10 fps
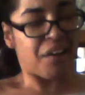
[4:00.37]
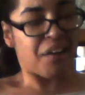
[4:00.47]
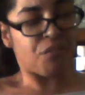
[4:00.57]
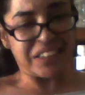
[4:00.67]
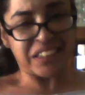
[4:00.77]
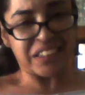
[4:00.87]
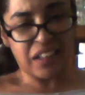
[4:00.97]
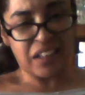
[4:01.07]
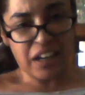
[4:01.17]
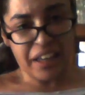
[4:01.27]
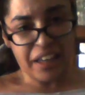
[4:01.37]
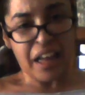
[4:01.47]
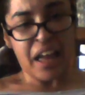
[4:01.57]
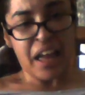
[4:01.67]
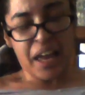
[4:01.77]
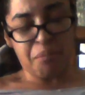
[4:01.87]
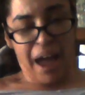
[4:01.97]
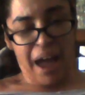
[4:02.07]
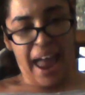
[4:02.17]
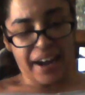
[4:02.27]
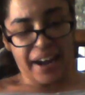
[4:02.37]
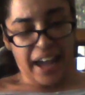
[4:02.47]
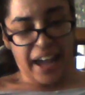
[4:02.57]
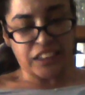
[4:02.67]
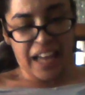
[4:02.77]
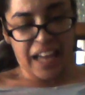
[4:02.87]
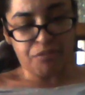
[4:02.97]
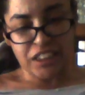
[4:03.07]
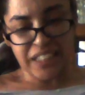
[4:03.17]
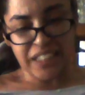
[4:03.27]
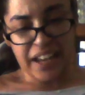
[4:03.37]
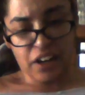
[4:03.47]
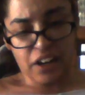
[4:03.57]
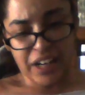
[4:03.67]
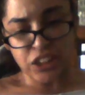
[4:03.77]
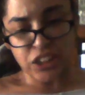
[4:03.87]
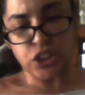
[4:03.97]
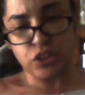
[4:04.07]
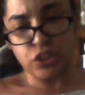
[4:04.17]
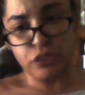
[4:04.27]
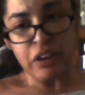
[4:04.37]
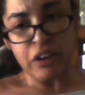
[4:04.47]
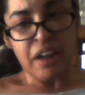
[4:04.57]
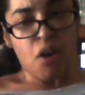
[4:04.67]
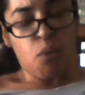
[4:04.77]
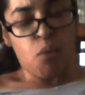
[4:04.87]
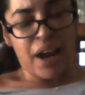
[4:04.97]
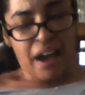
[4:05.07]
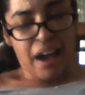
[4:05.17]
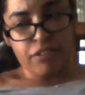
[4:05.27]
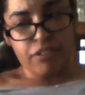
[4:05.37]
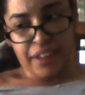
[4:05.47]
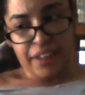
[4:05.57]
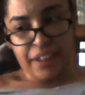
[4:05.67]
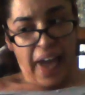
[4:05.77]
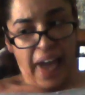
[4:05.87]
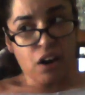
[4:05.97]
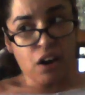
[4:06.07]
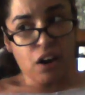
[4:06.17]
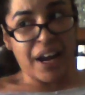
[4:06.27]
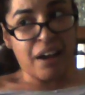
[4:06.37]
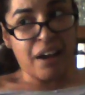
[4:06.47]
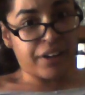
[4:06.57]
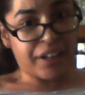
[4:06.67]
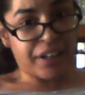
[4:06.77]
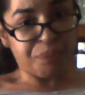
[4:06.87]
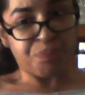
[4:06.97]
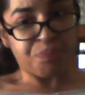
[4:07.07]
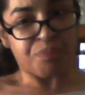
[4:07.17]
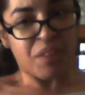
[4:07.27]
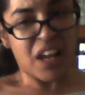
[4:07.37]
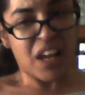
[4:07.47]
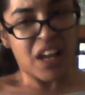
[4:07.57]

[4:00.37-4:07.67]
it wants to look in my head. I just have to tailor it to whatever they like or whatever is